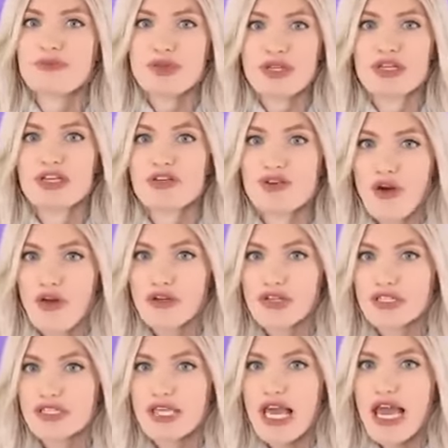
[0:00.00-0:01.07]
million,
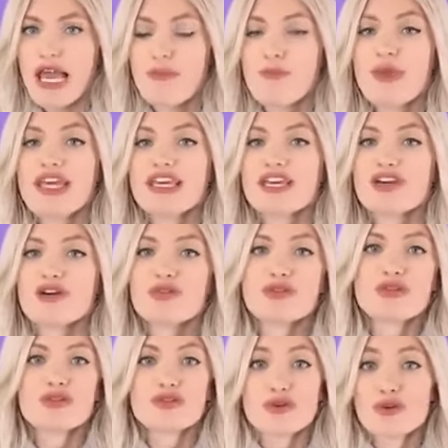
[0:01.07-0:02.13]
making her
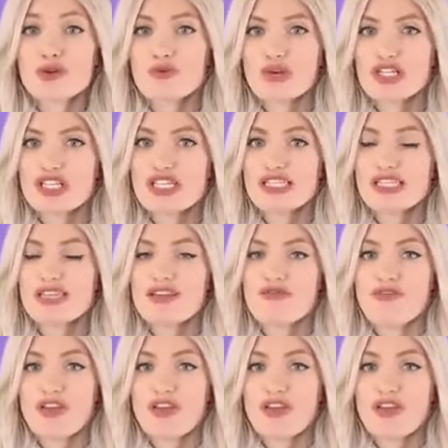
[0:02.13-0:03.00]
the third richest in the